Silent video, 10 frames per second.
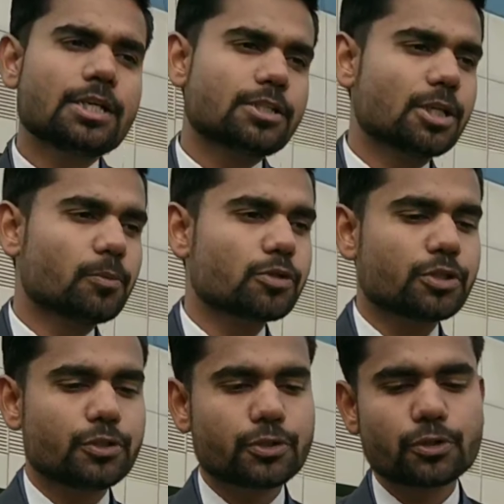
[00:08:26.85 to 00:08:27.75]
Suppose
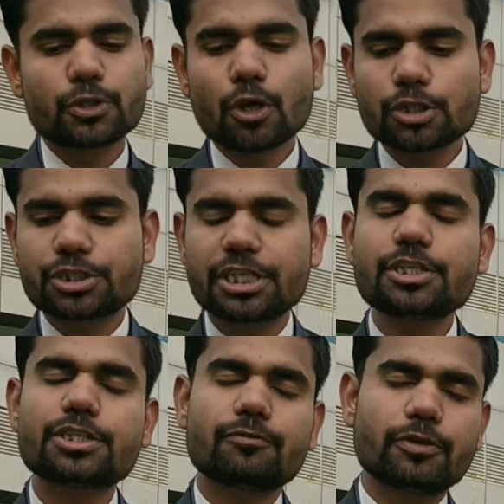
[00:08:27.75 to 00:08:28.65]
you should not
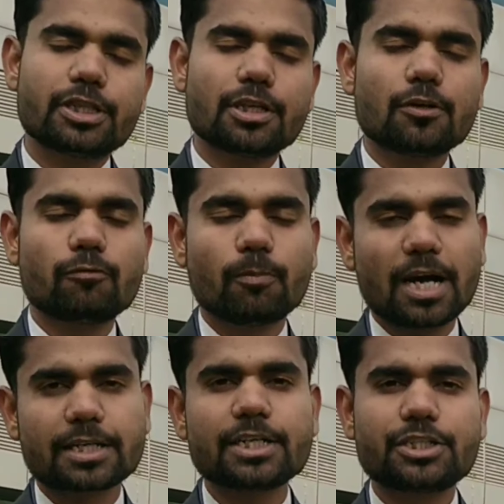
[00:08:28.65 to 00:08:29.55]
change with the
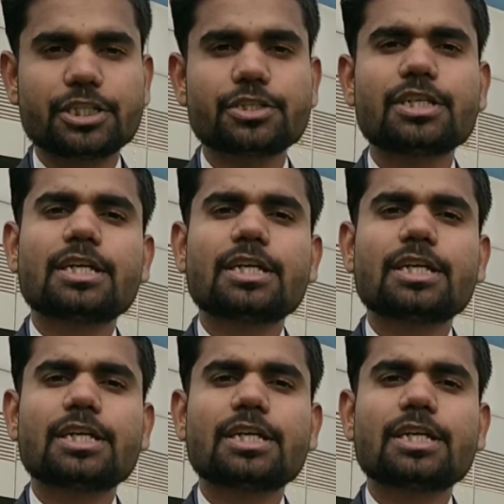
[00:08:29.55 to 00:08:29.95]
market change,